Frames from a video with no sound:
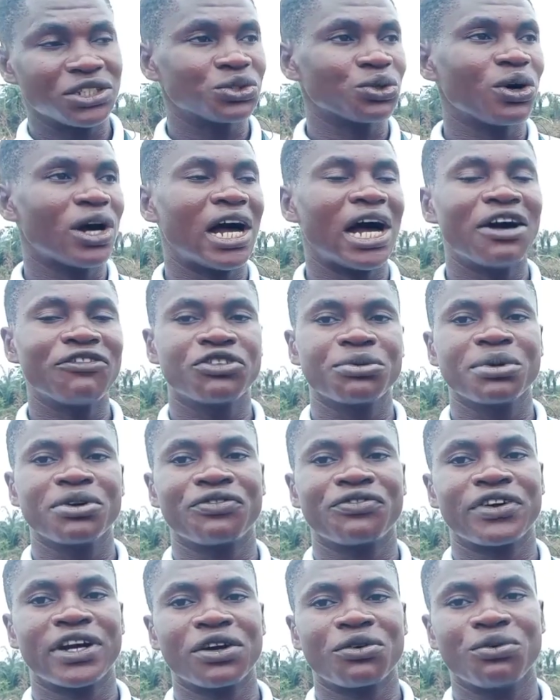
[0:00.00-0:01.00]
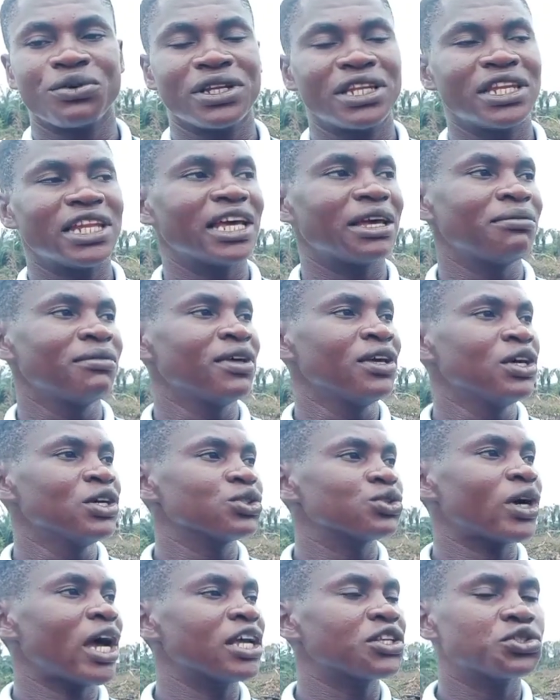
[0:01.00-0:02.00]
So I have to be frank with them.
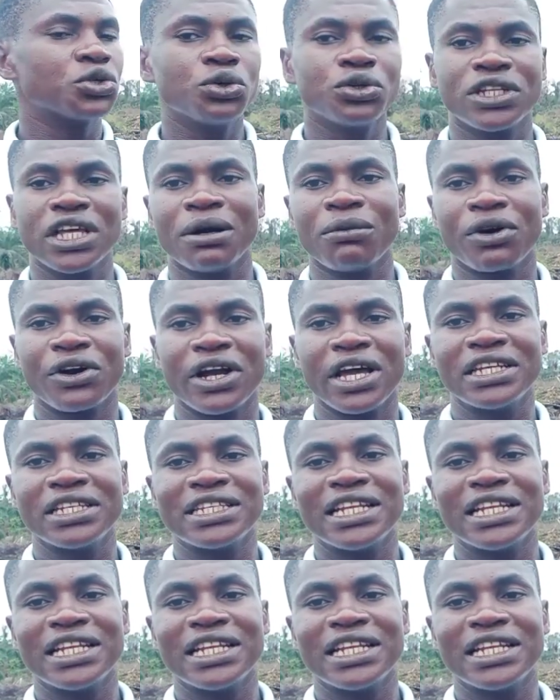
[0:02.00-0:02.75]
So I told them already